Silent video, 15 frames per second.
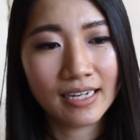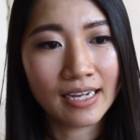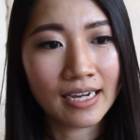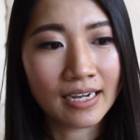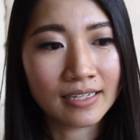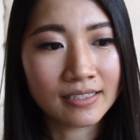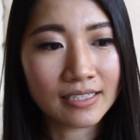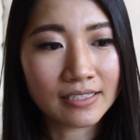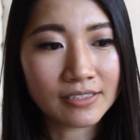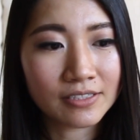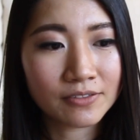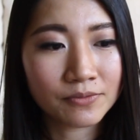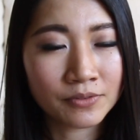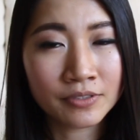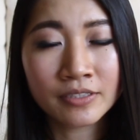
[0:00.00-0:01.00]
And
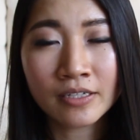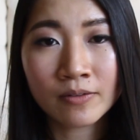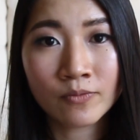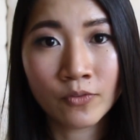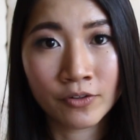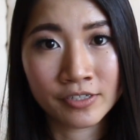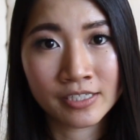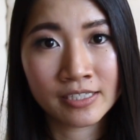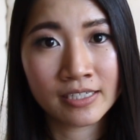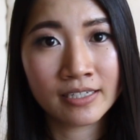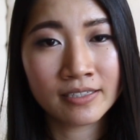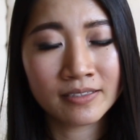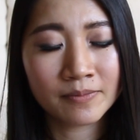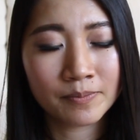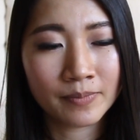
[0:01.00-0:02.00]
it's really
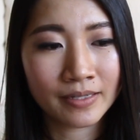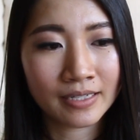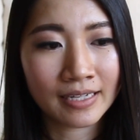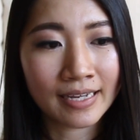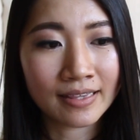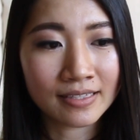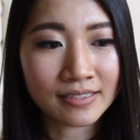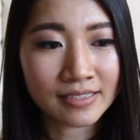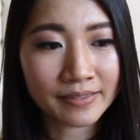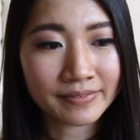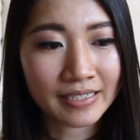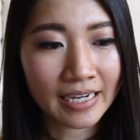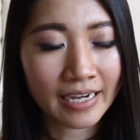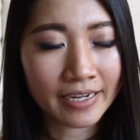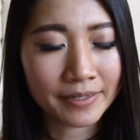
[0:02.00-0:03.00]
unfortunate, but at the same
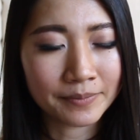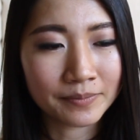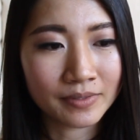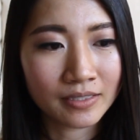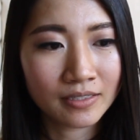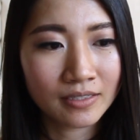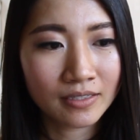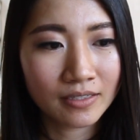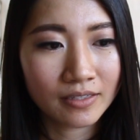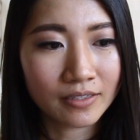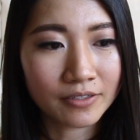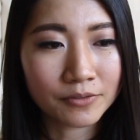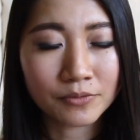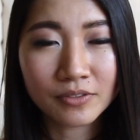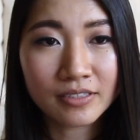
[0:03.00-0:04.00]
time,
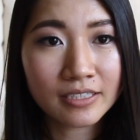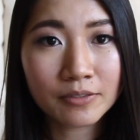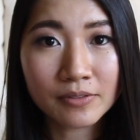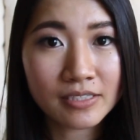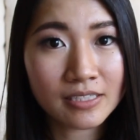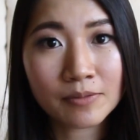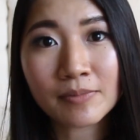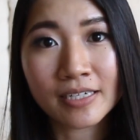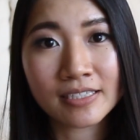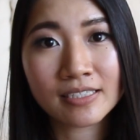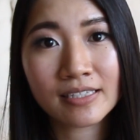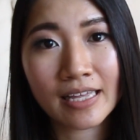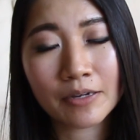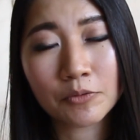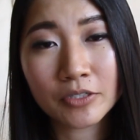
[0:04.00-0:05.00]
there really wasn't
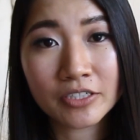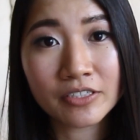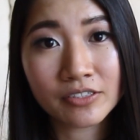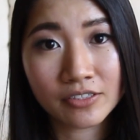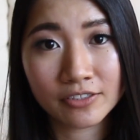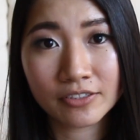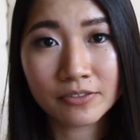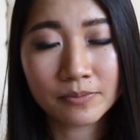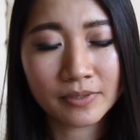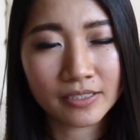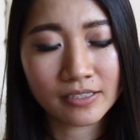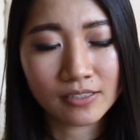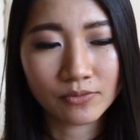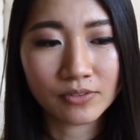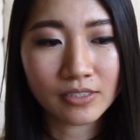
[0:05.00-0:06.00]
much that we could do
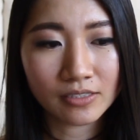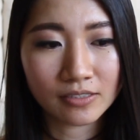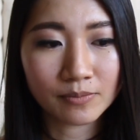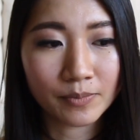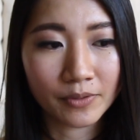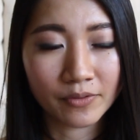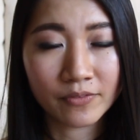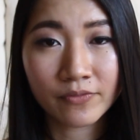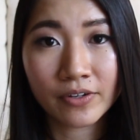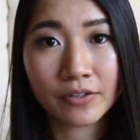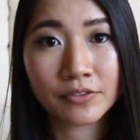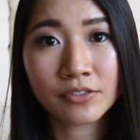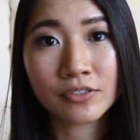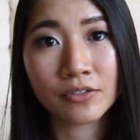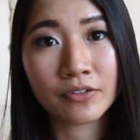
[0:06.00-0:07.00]
because we just both
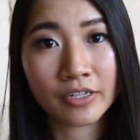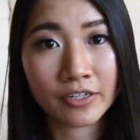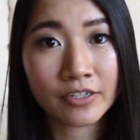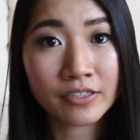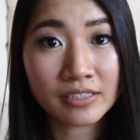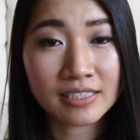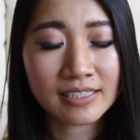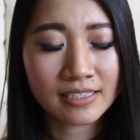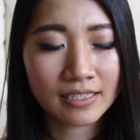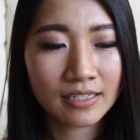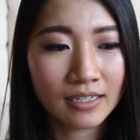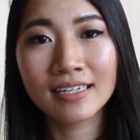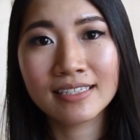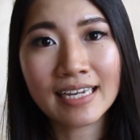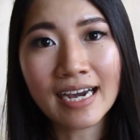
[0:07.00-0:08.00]
felt so hurt.
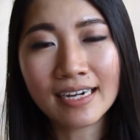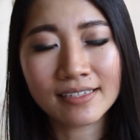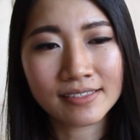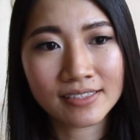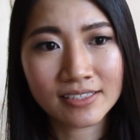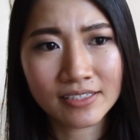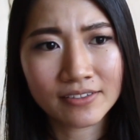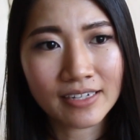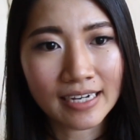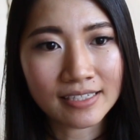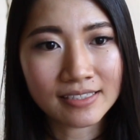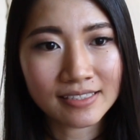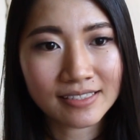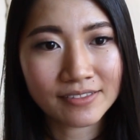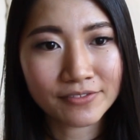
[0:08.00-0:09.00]
Yeah, so I
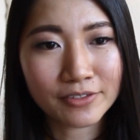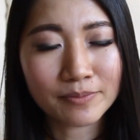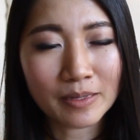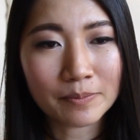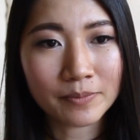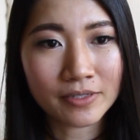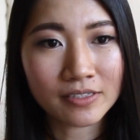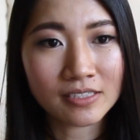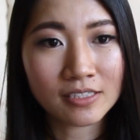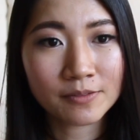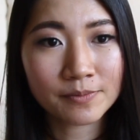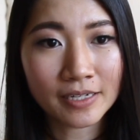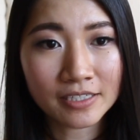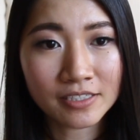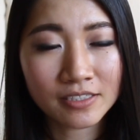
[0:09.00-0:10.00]
just remember,
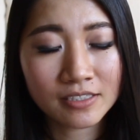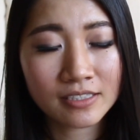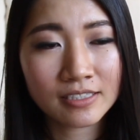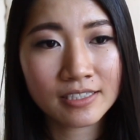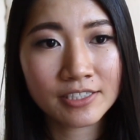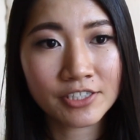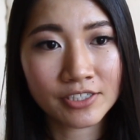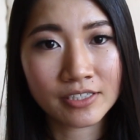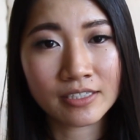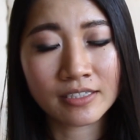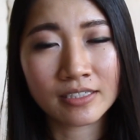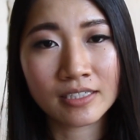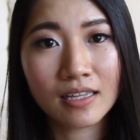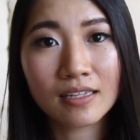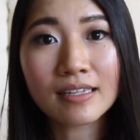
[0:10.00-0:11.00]
especially
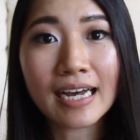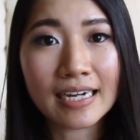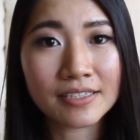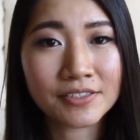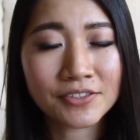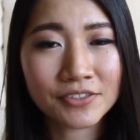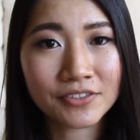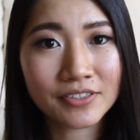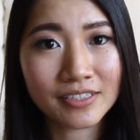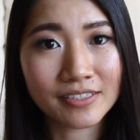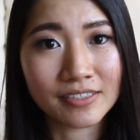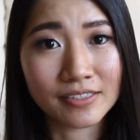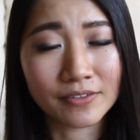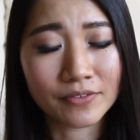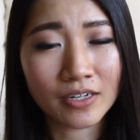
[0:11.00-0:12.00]
during the last 2
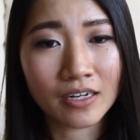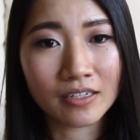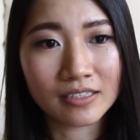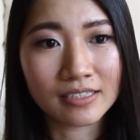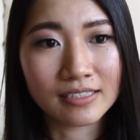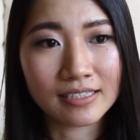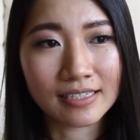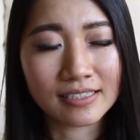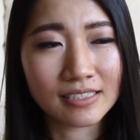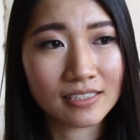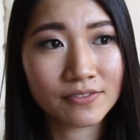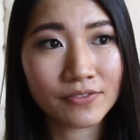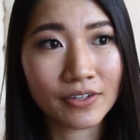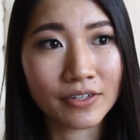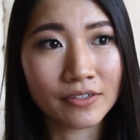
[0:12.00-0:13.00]
years of college, I
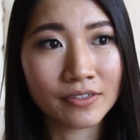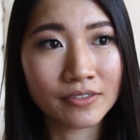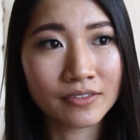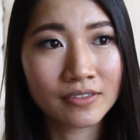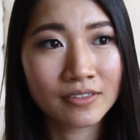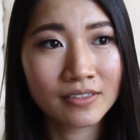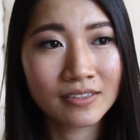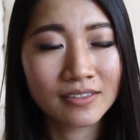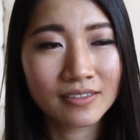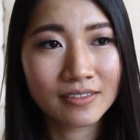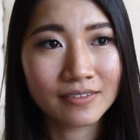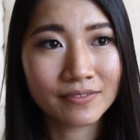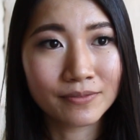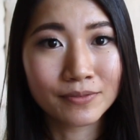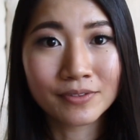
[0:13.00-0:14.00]
just felt
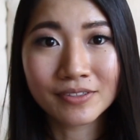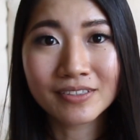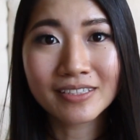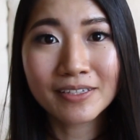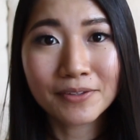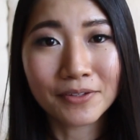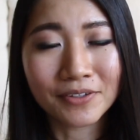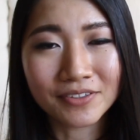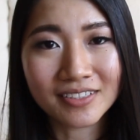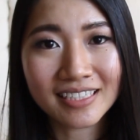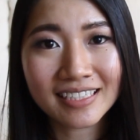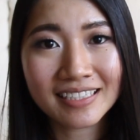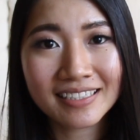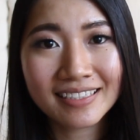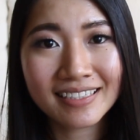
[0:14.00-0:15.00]
really
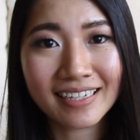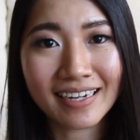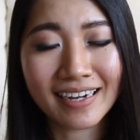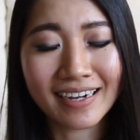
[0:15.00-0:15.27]
lonely,